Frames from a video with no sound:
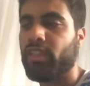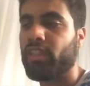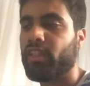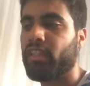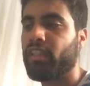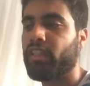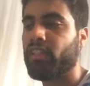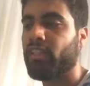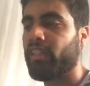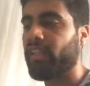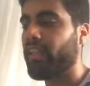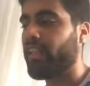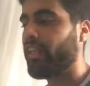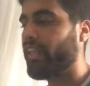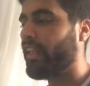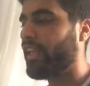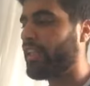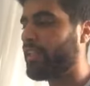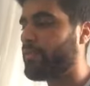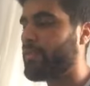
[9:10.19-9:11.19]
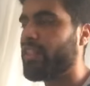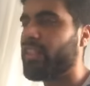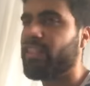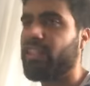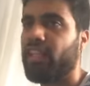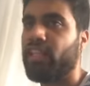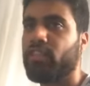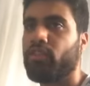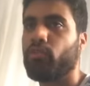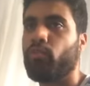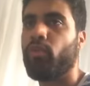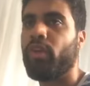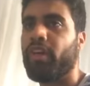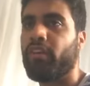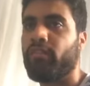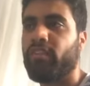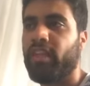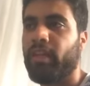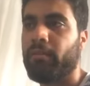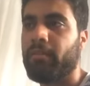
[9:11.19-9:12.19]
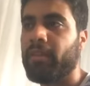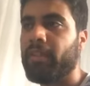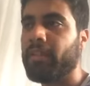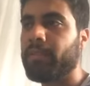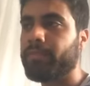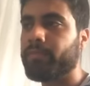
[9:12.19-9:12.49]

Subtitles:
eating and drinking, and pizza is one of them.